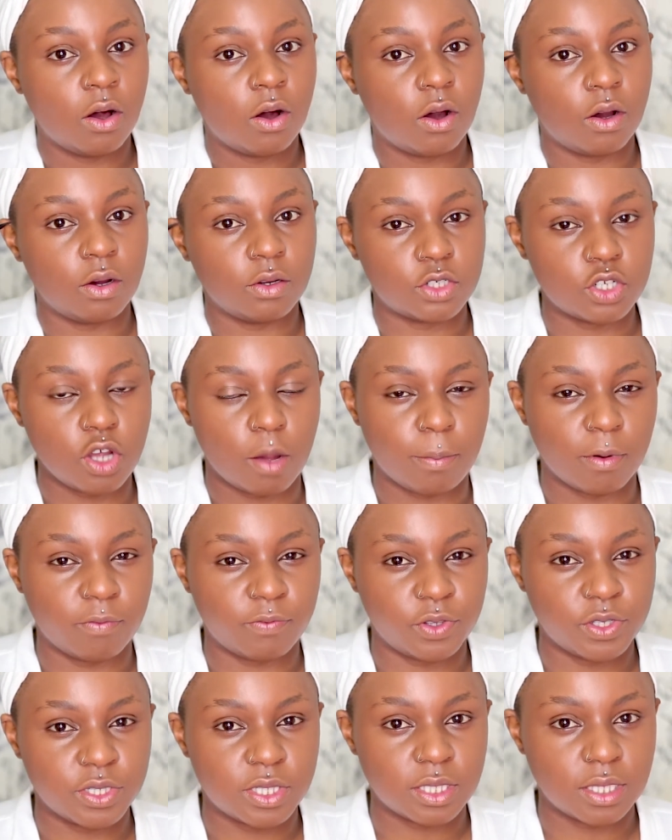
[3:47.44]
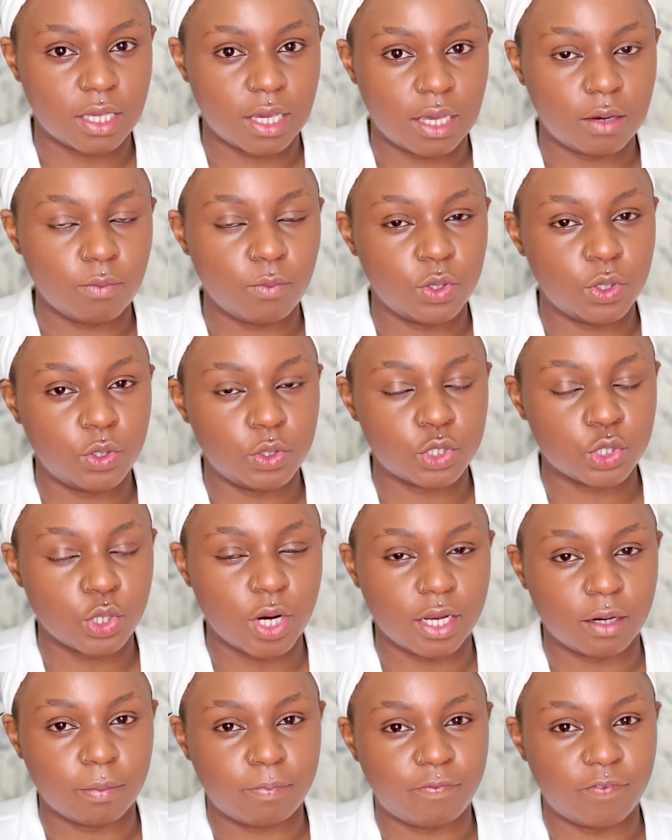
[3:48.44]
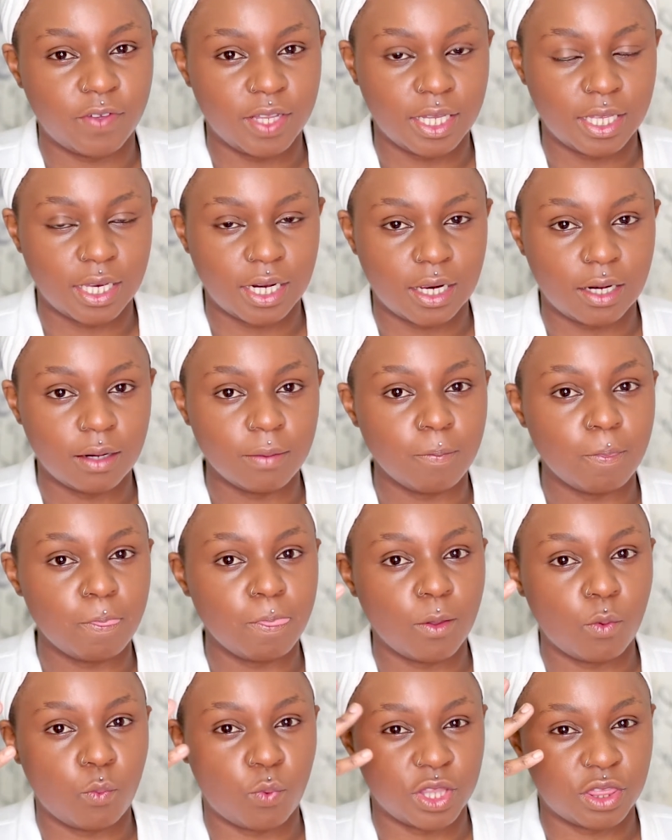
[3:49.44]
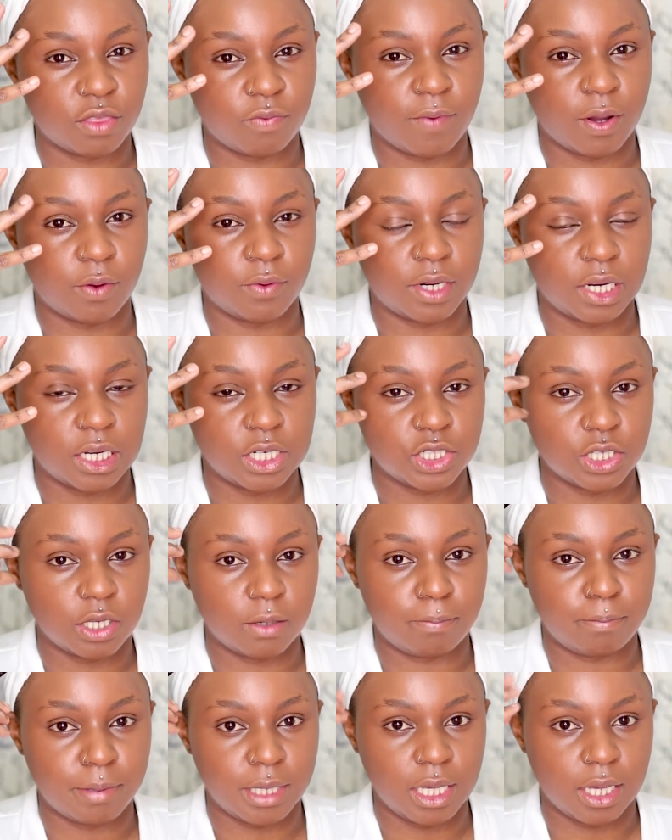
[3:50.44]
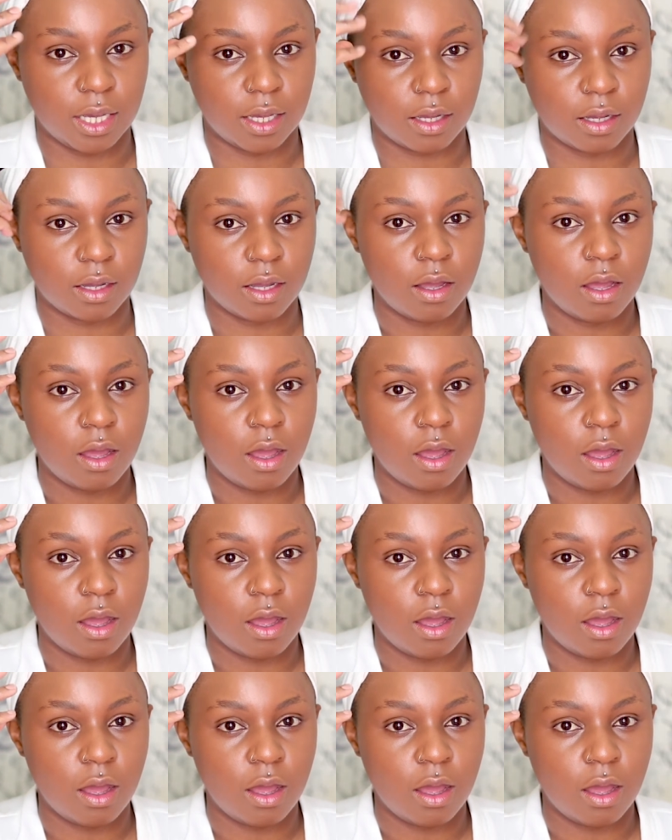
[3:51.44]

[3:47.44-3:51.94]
on top of your skin when you try to fill it in with foundation being